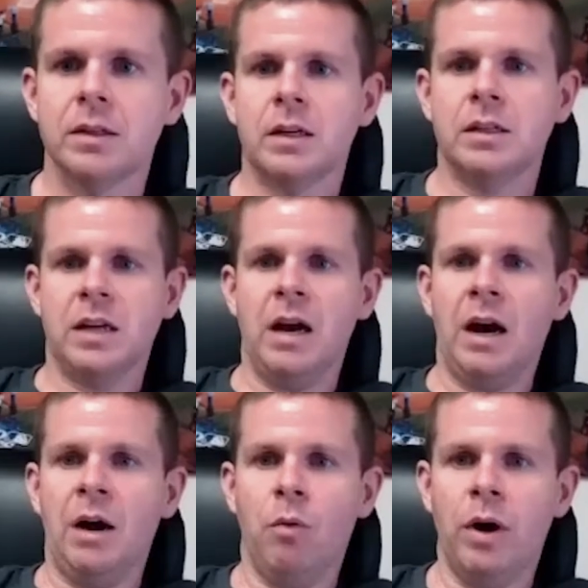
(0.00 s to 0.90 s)
because I,
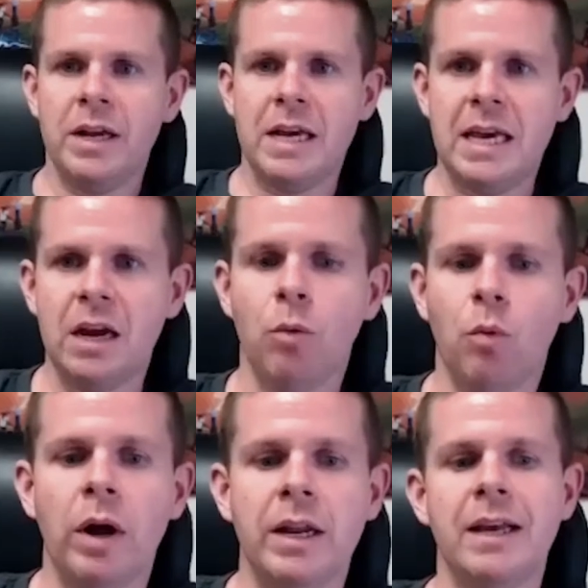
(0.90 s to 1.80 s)
I want to hear
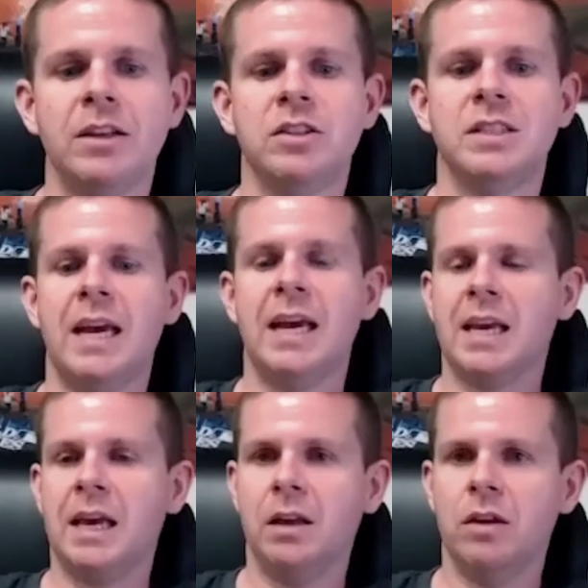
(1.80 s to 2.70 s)
what his take
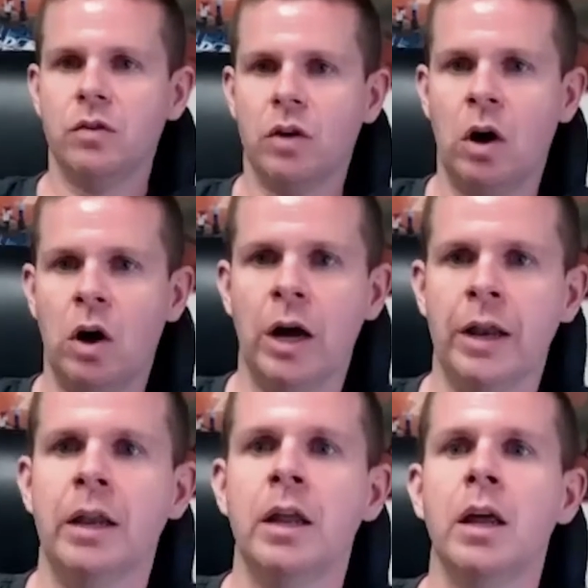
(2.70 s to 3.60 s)
is
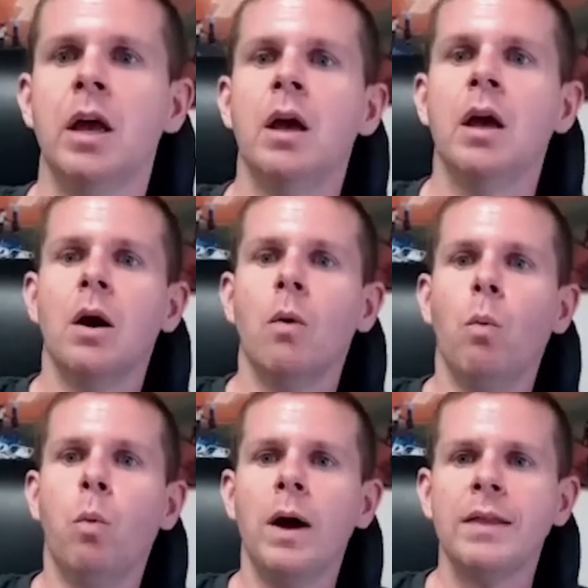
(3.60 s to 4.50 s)
on
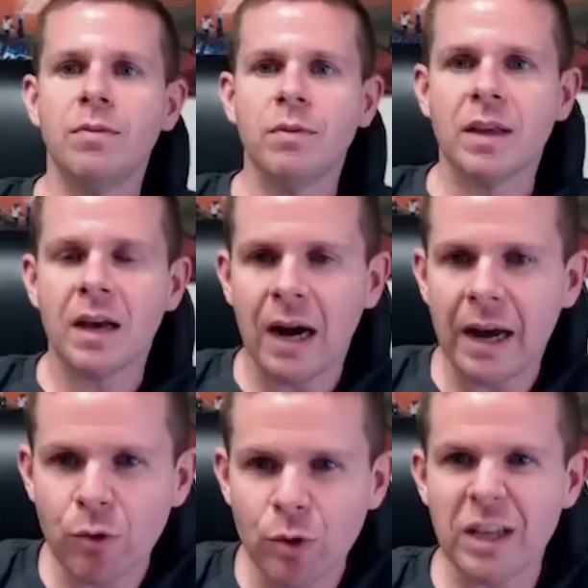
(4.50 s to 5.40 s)
what
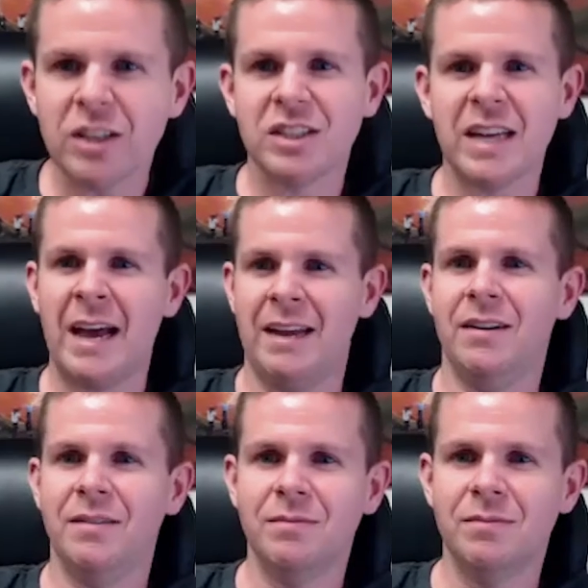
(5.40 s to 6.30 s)
Kyrie said
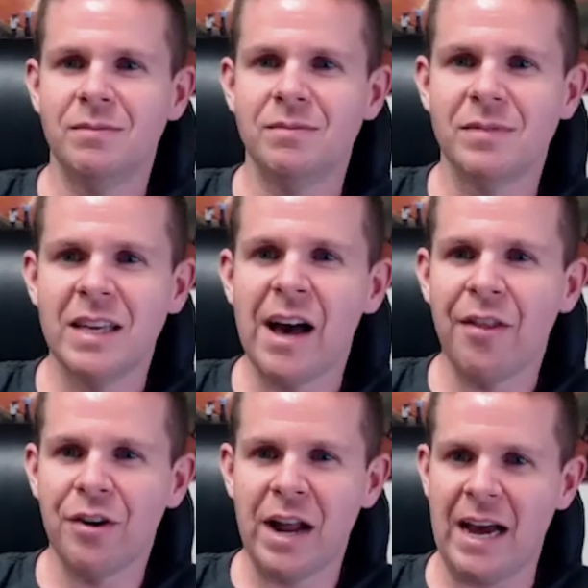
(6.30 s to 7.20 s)
the
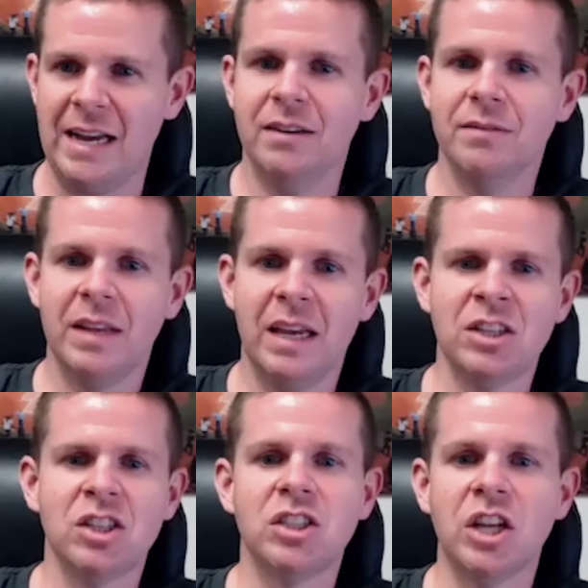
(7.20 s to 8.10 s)
other night.
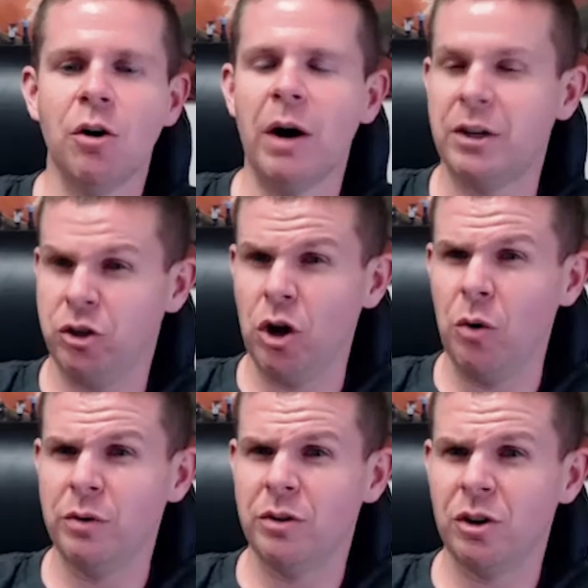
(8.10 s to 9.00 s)
It's still. Uh, do you
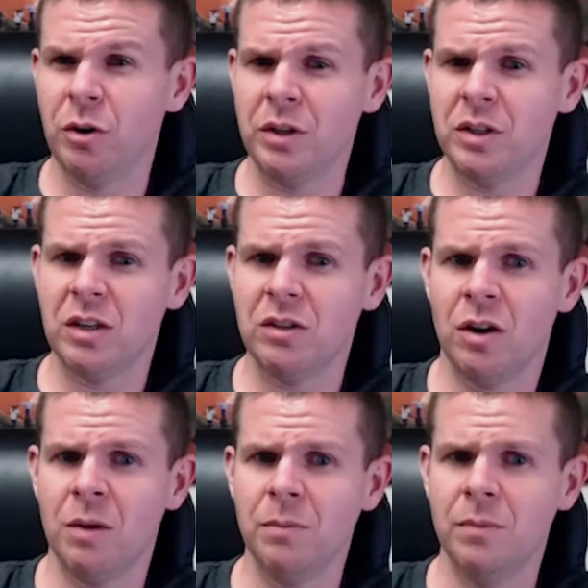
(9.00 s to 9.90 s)
know? Do you know what he said,
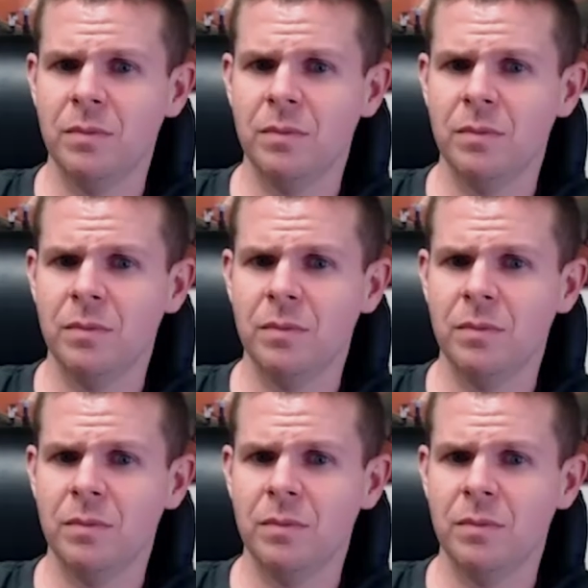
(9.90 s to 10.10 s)
Tom?